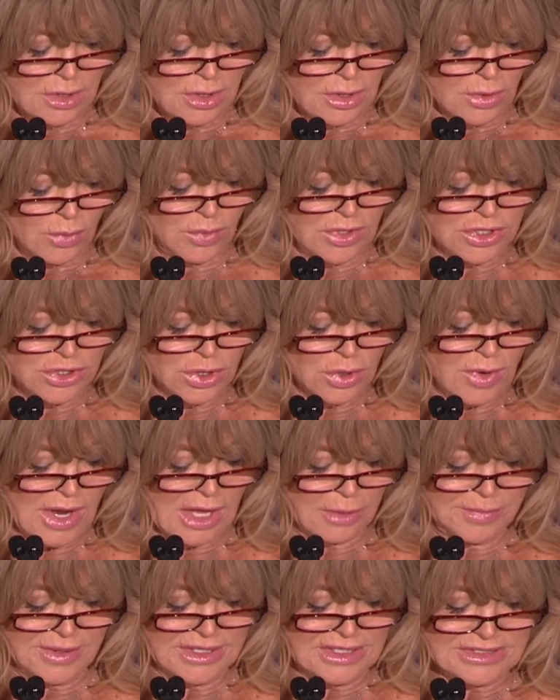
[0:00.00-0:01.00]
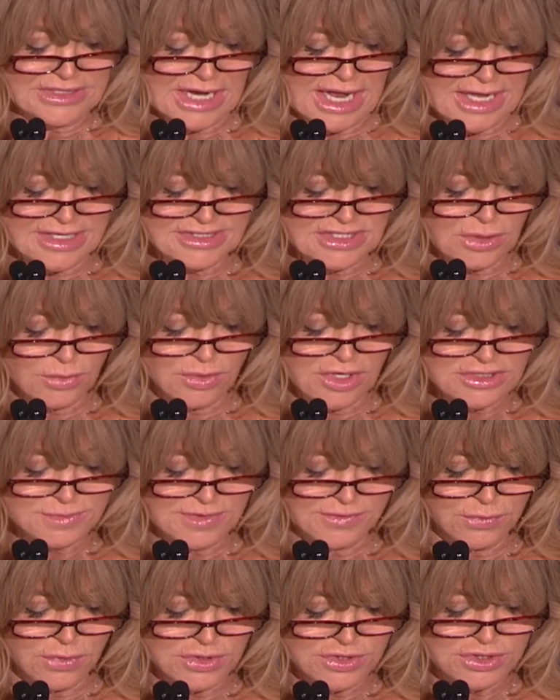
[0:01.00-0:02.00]
We knew how big a task it was
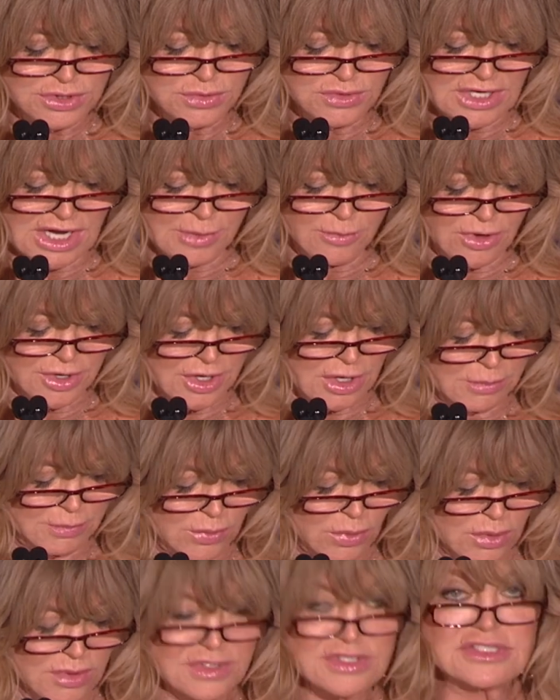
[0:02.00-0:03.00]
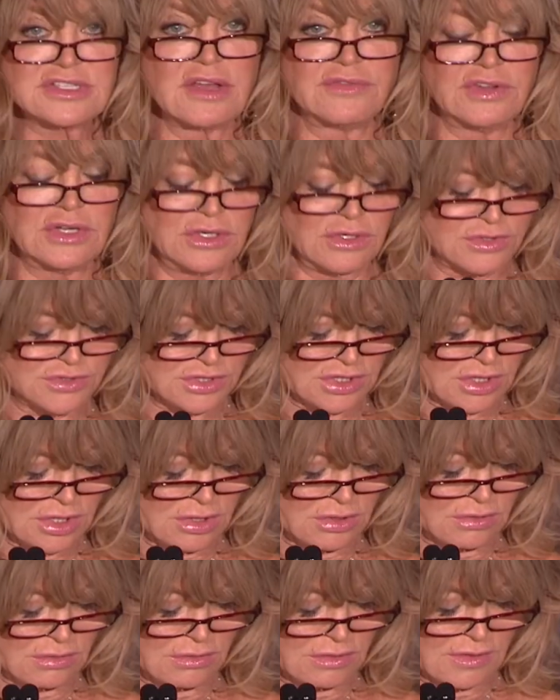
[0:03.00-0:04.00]
before Sue came on our board 7 years ago.